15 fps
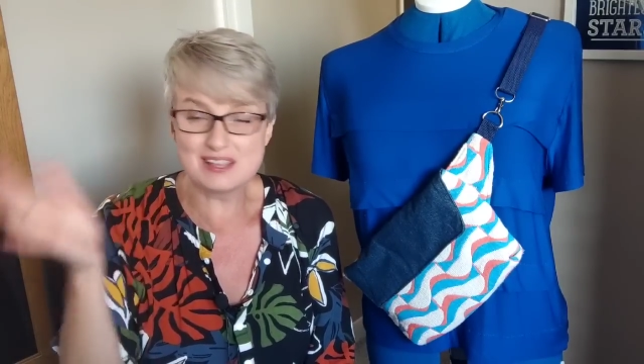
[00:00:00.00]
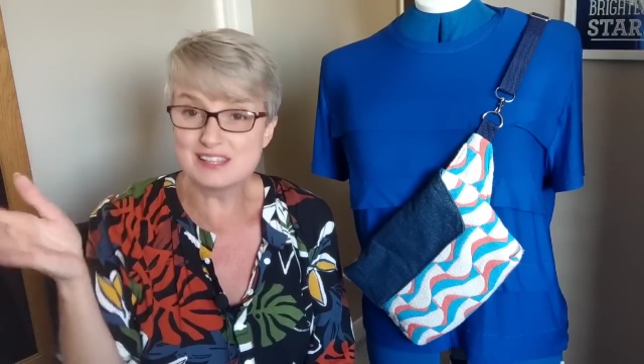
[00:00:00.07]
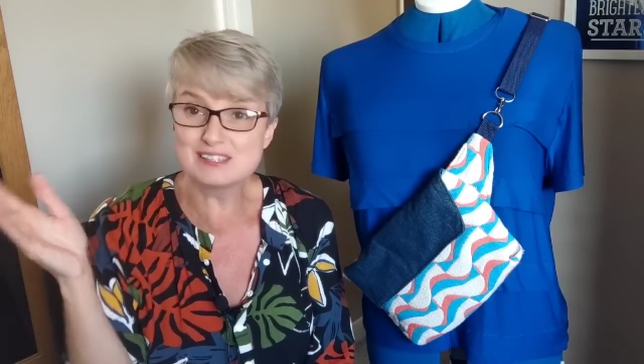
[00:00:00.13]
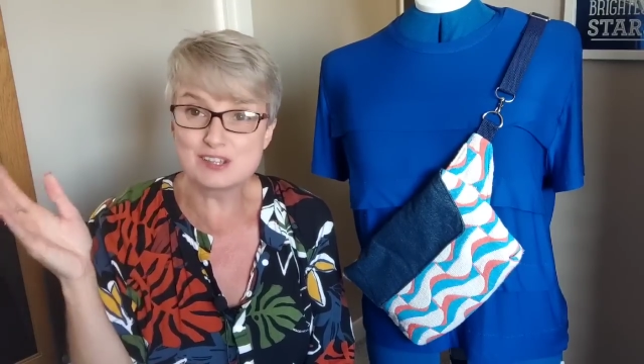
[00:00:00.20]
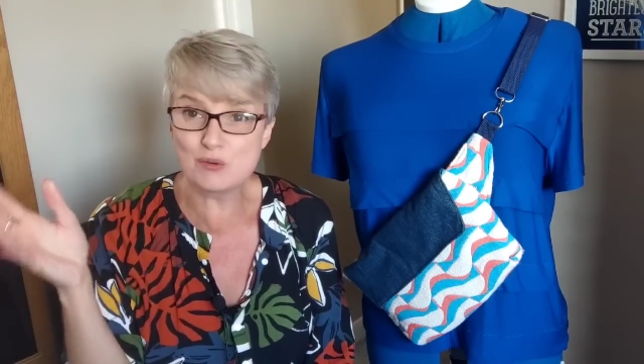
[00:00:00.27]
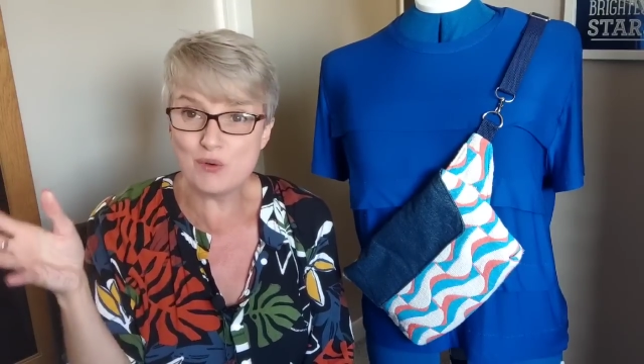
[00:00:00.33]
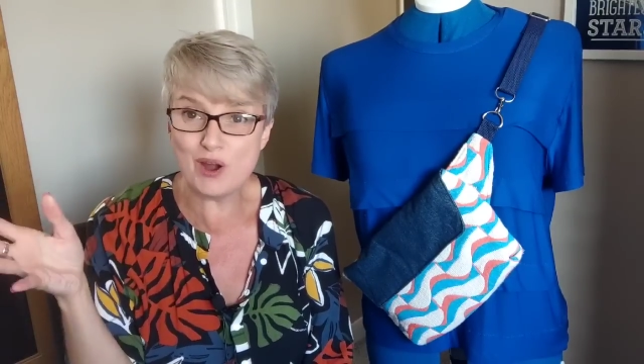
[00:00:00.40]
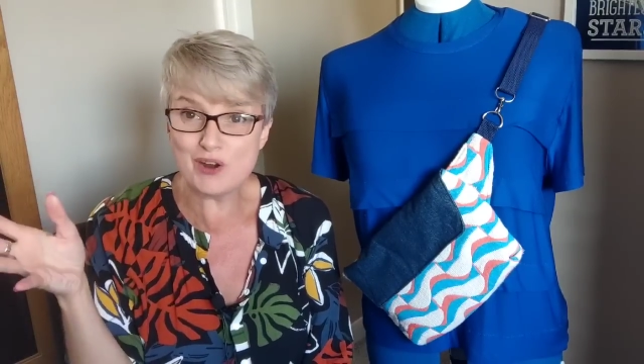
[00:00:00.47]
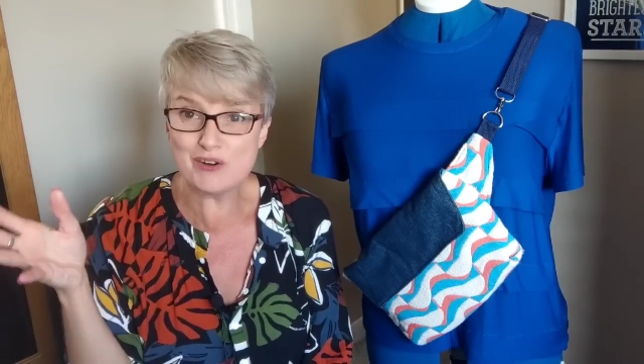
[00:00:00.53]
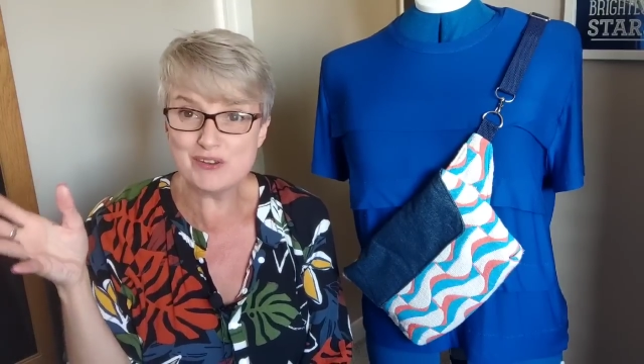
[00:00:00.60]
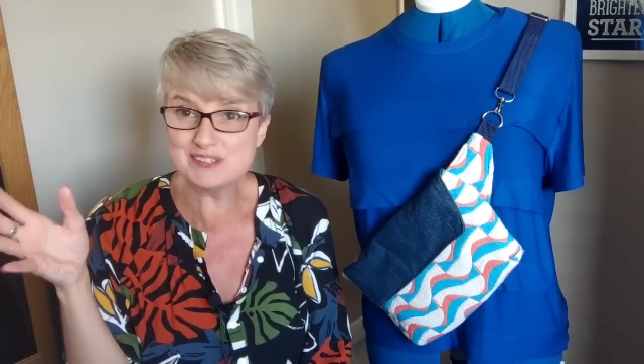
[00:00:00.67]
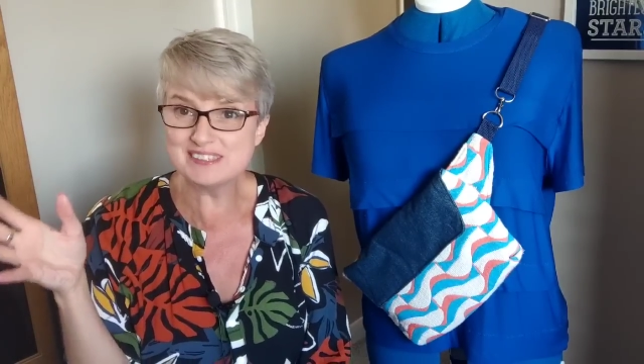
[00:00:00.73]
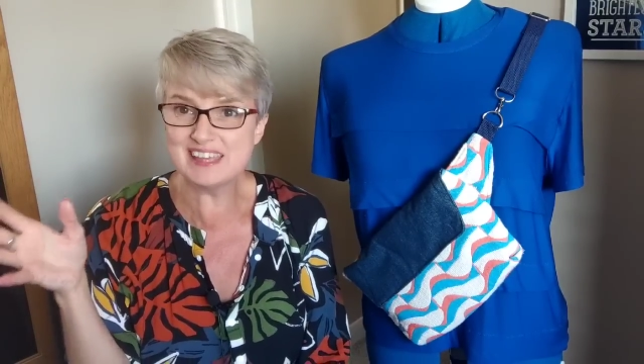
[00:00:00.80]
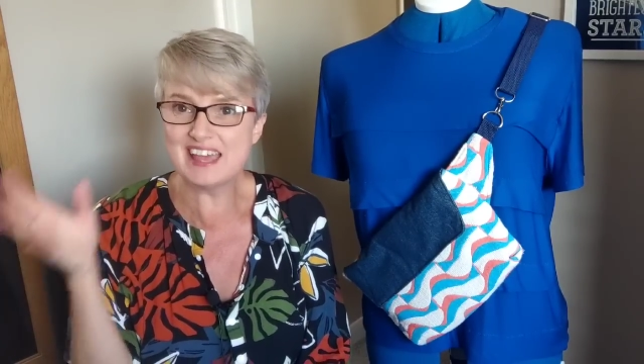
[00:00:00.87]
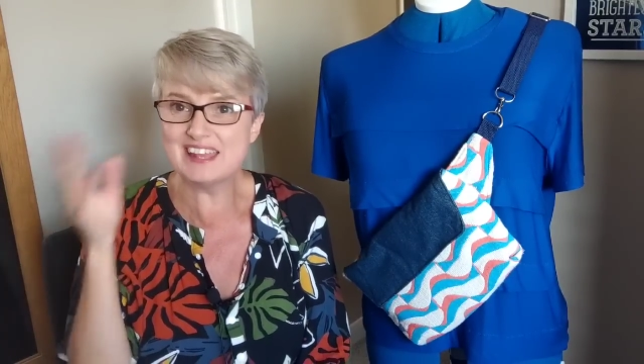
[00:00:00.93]

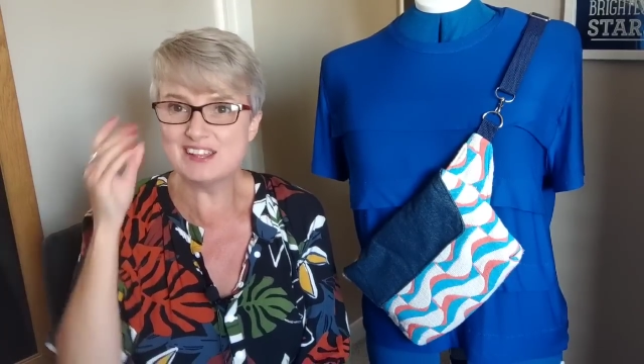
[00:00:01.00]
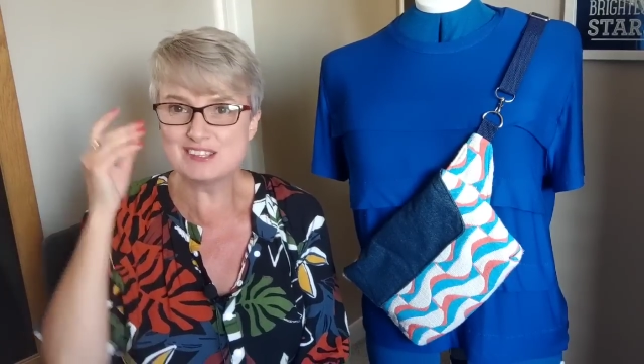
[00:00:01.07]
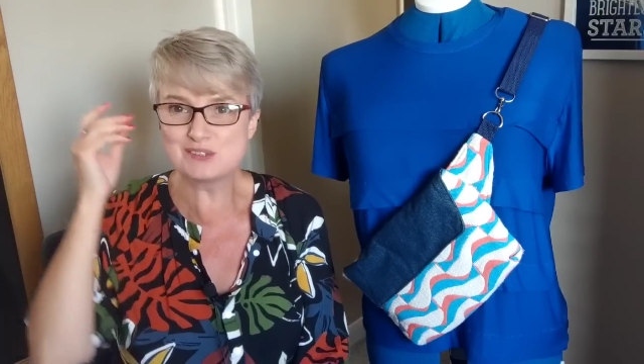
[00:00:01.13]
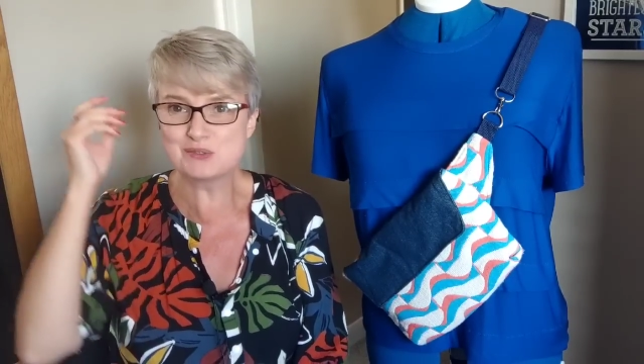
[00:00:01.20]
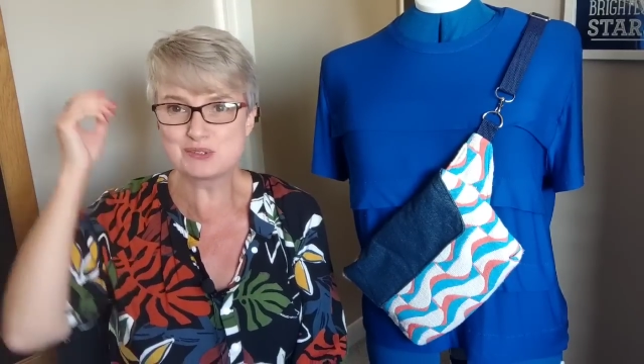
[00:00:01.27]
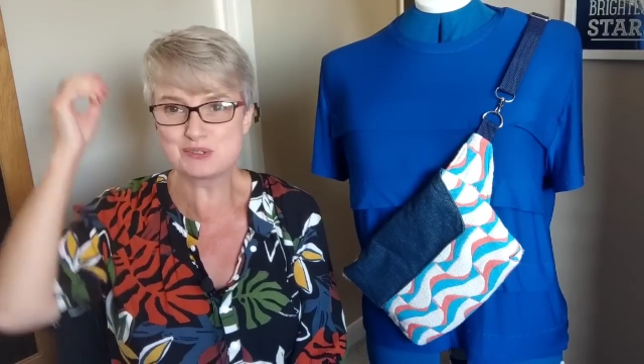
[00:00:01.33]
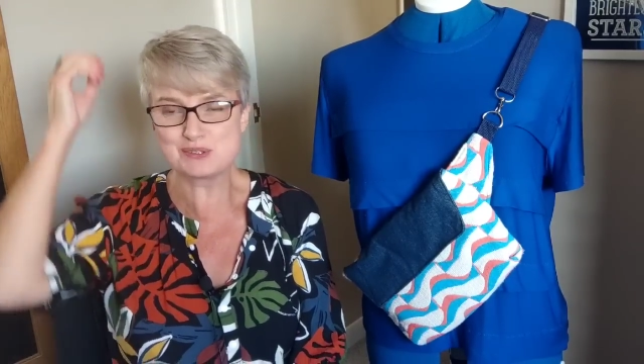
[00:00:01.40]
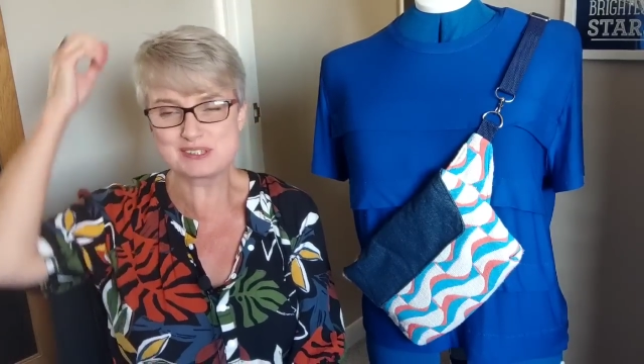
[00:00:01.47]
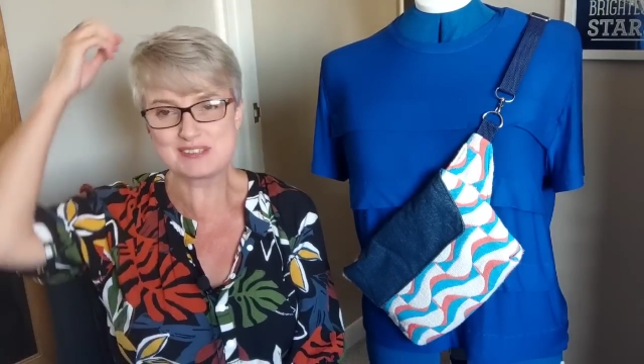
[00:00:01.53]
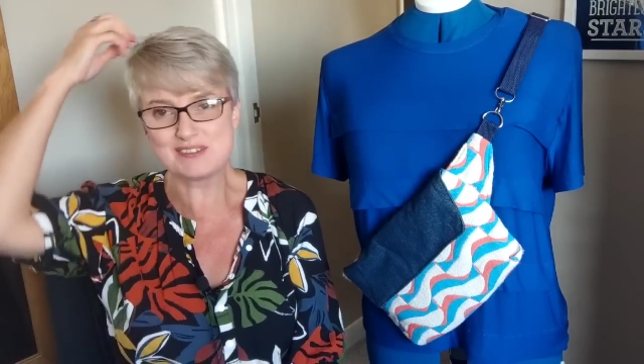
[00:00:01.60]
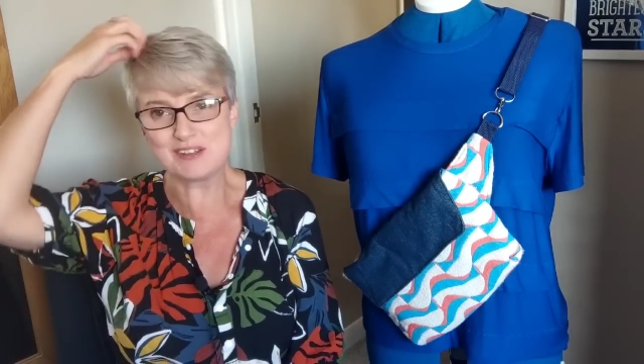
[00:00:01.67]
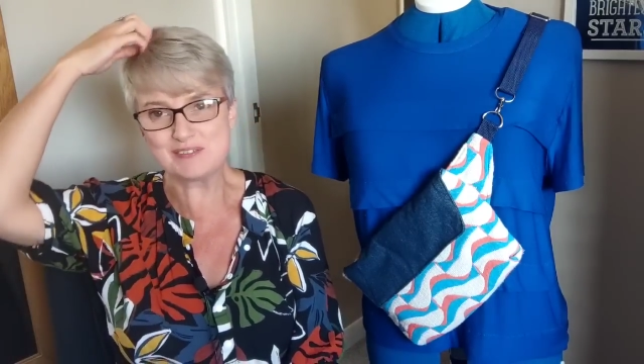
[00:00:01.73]
saguaro set. There's all sorts of